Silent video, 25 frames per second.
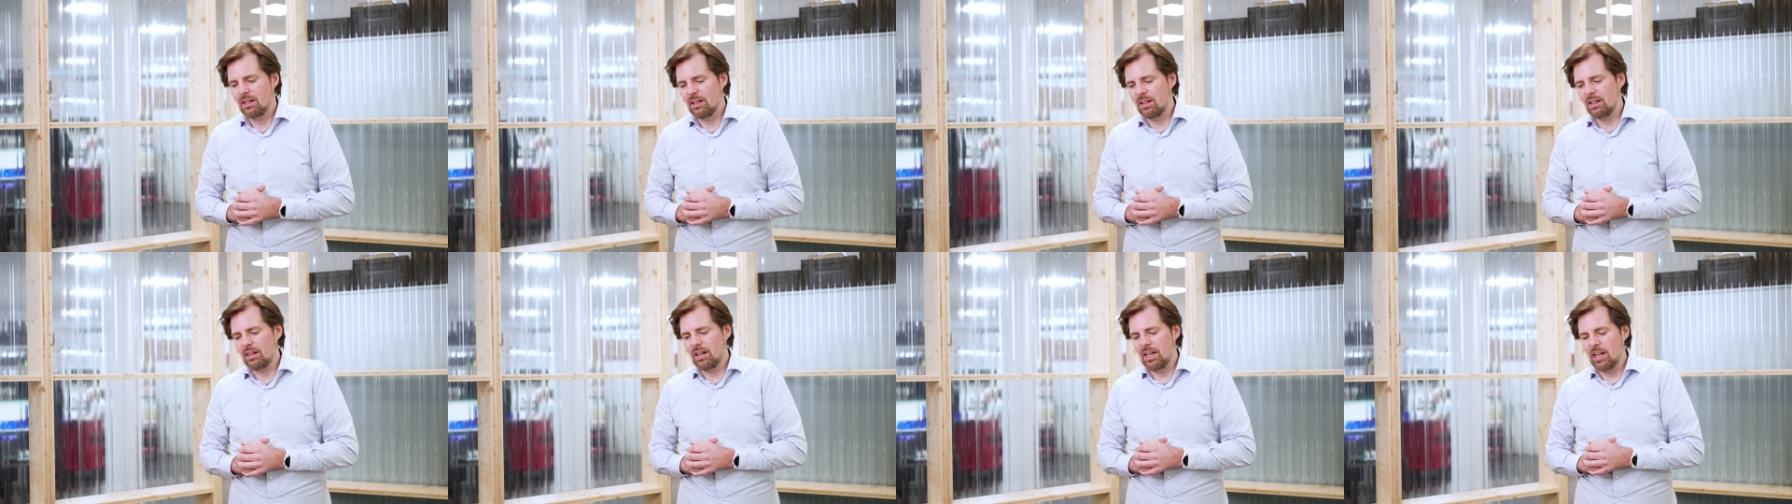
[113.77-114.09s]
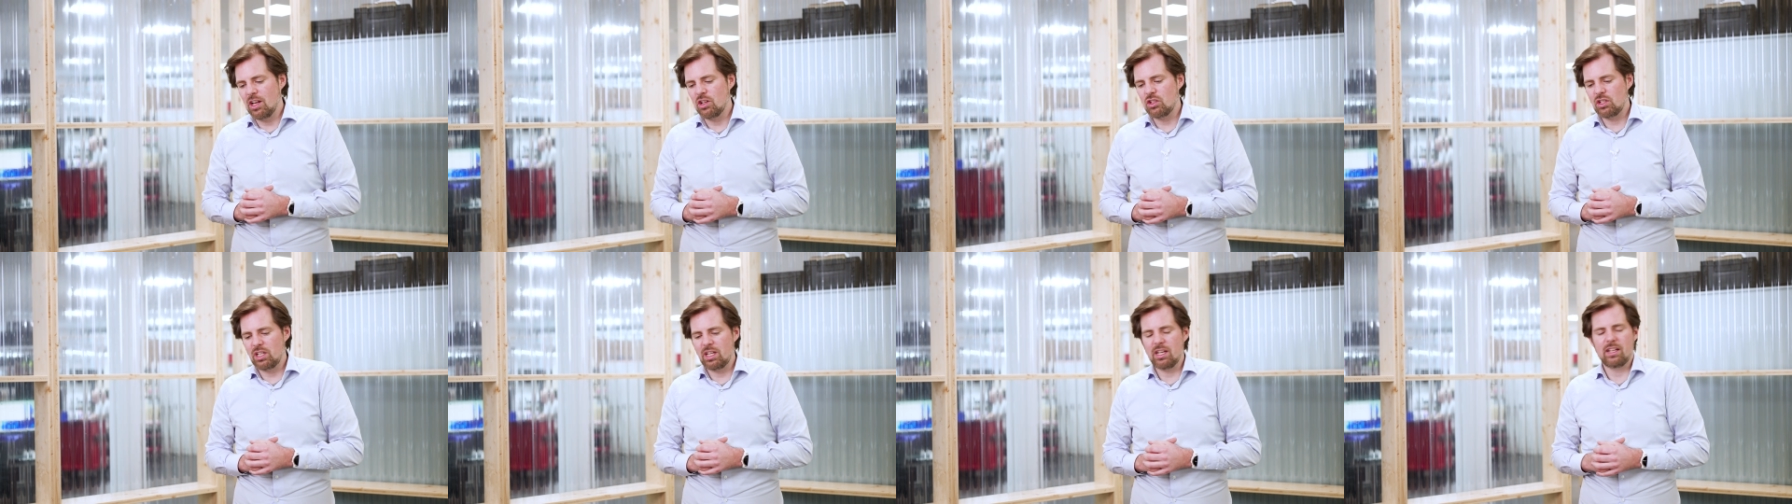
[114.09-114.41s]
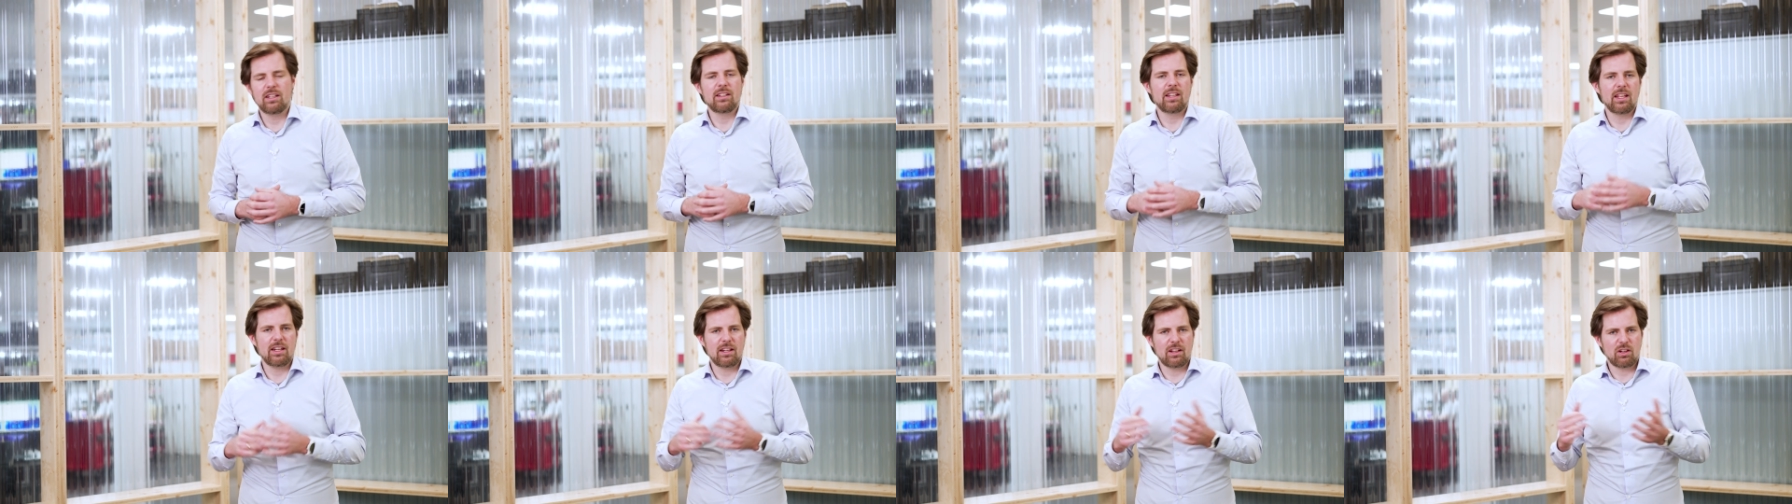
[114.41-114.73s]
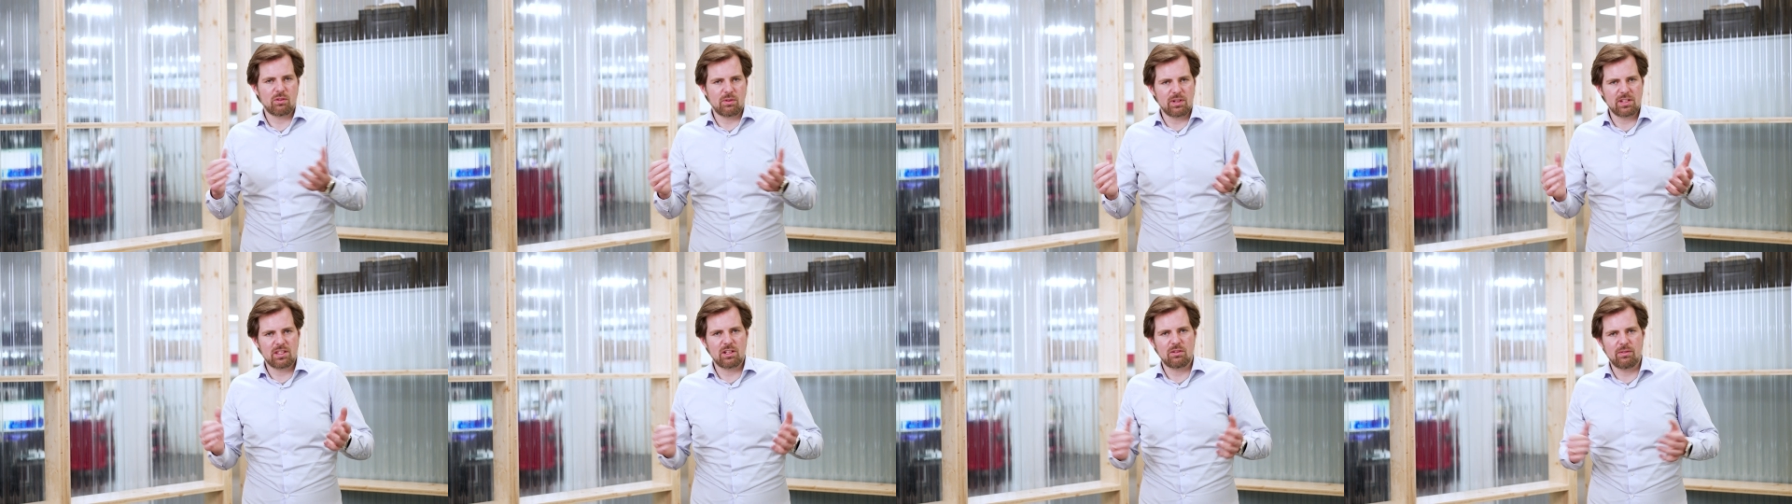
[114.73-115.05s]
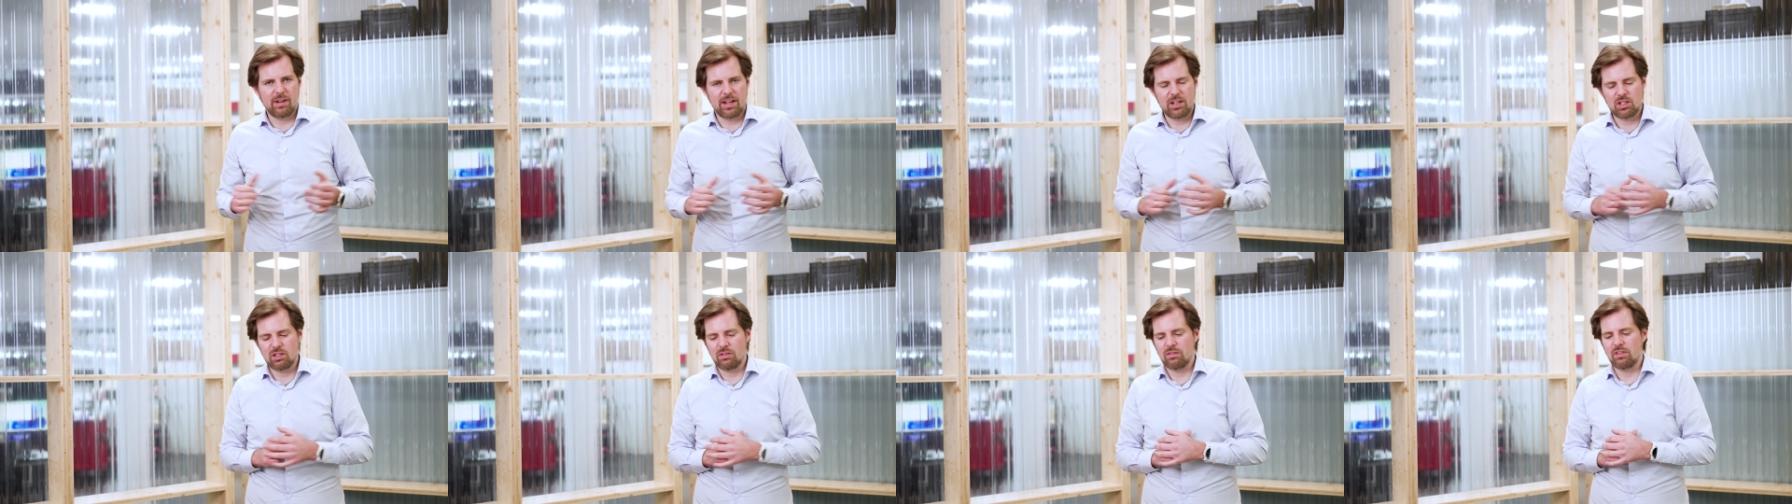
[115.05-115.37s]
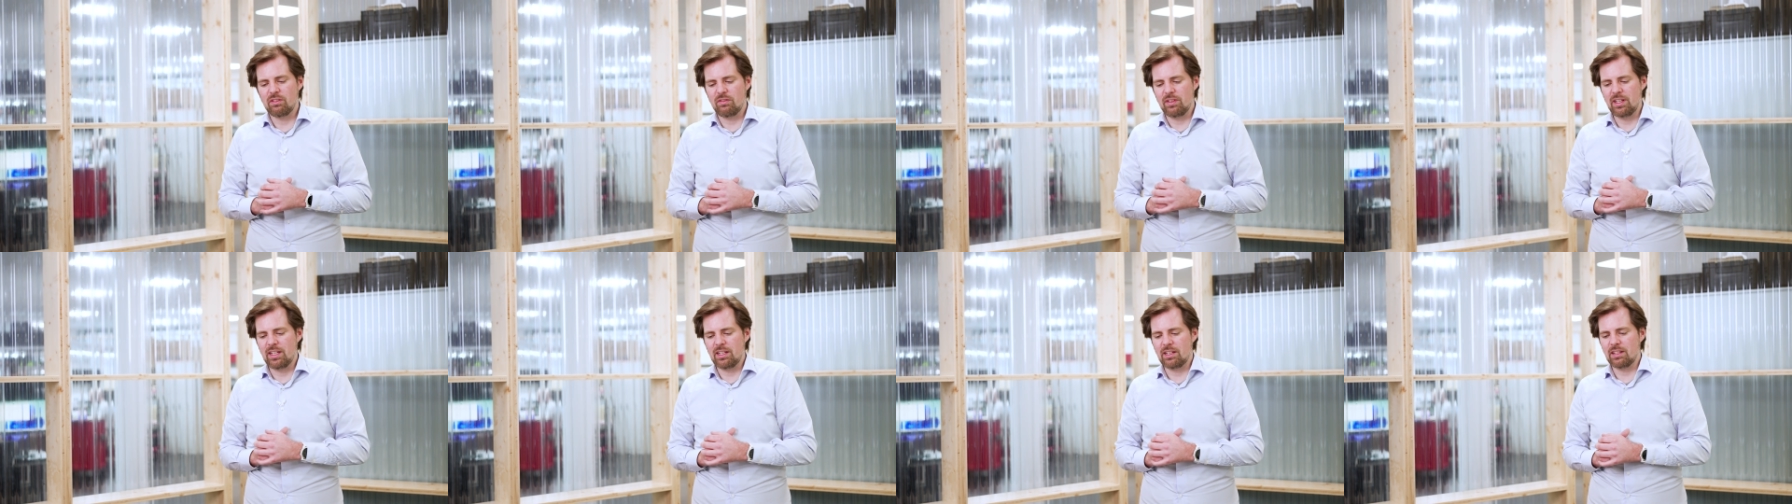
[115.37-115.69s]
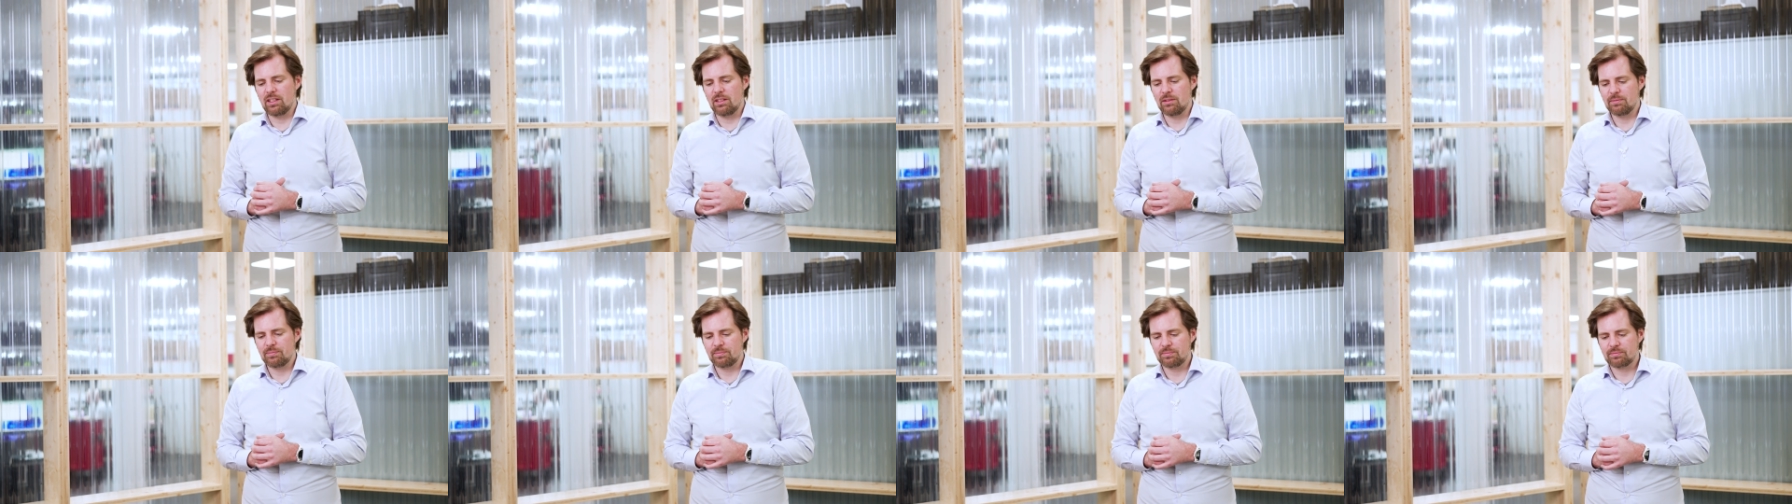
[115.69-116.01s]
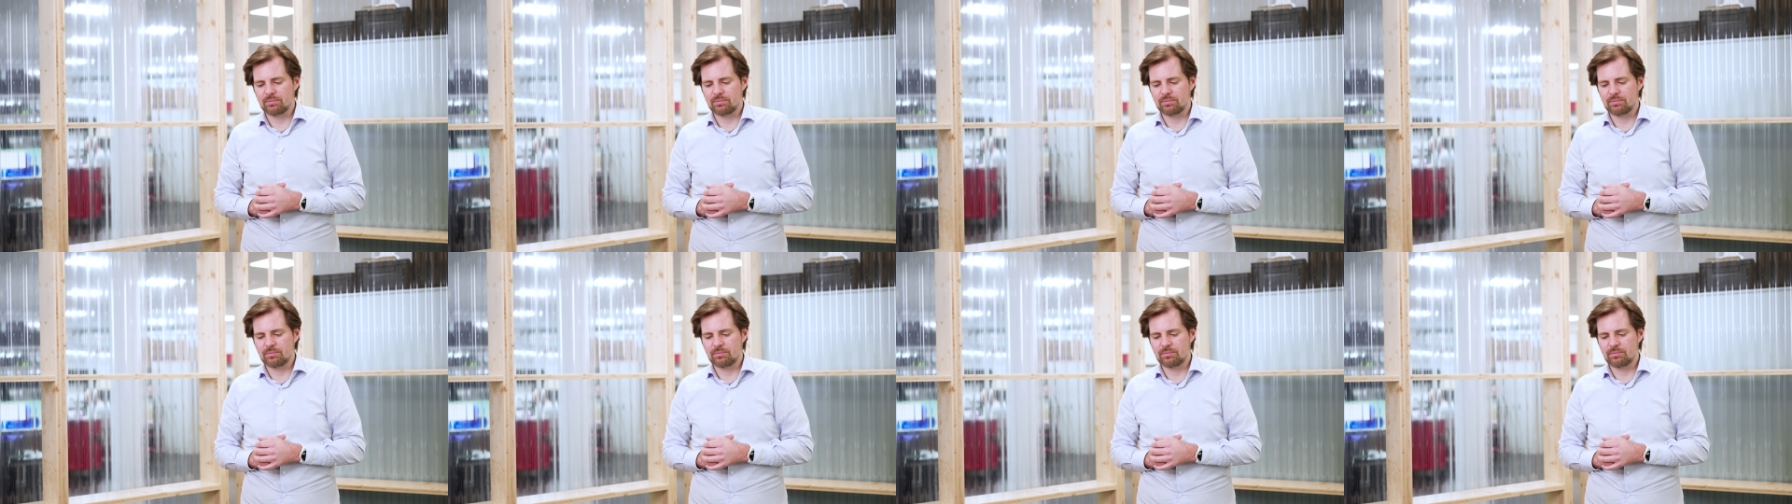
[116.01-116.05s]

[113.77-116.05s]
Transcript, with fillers: uh, energy and then increase the range of the vehicle.